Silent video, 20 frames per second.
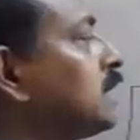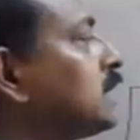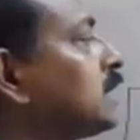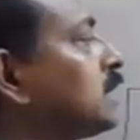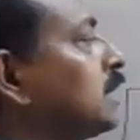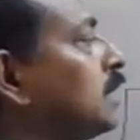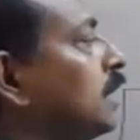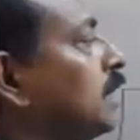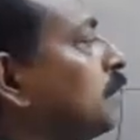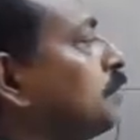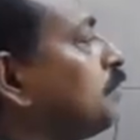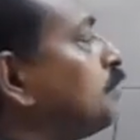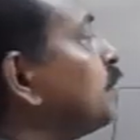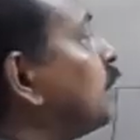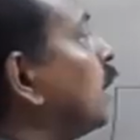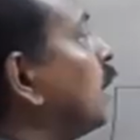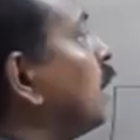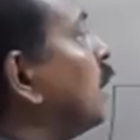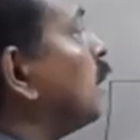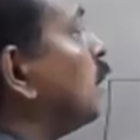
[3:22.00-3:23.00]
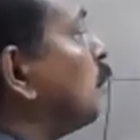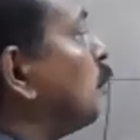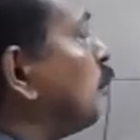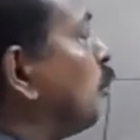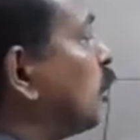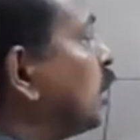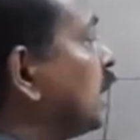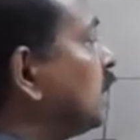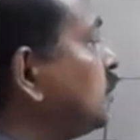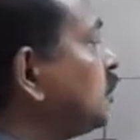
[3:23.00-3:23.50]
is
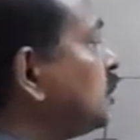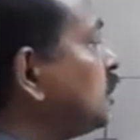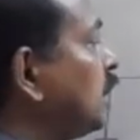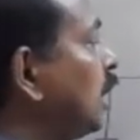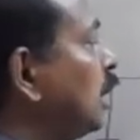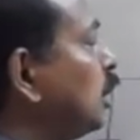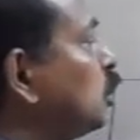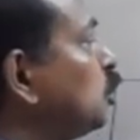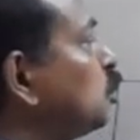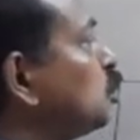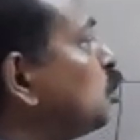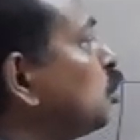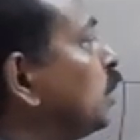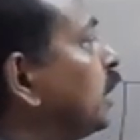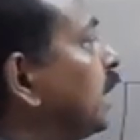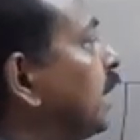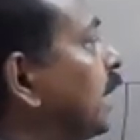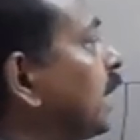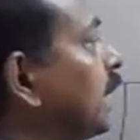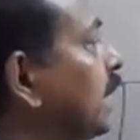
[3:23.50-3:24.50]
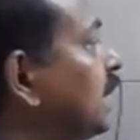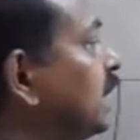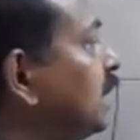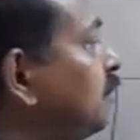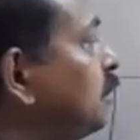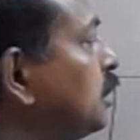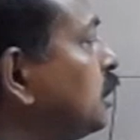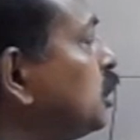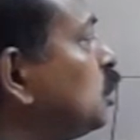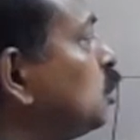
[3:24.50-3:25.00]
potential due to
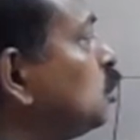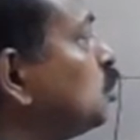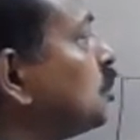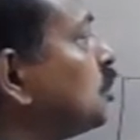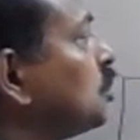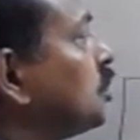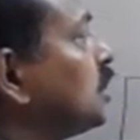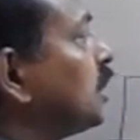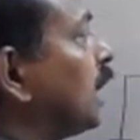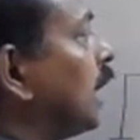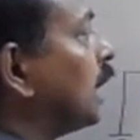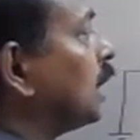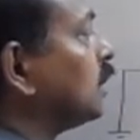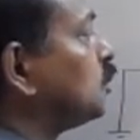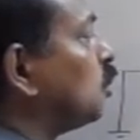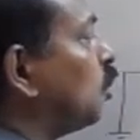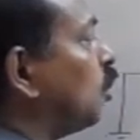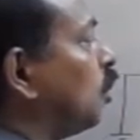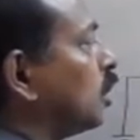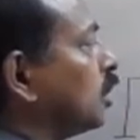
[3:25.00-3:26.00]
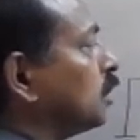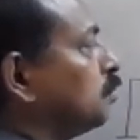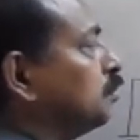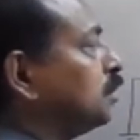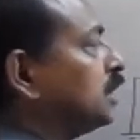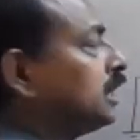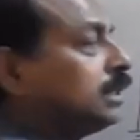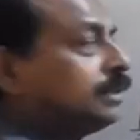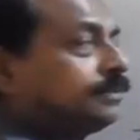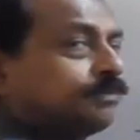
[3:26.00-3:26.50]
negative induced charge on
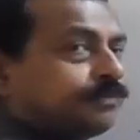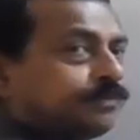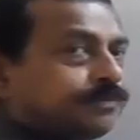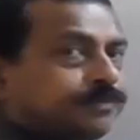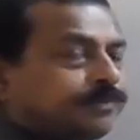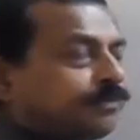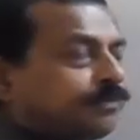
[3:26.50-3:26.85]
B,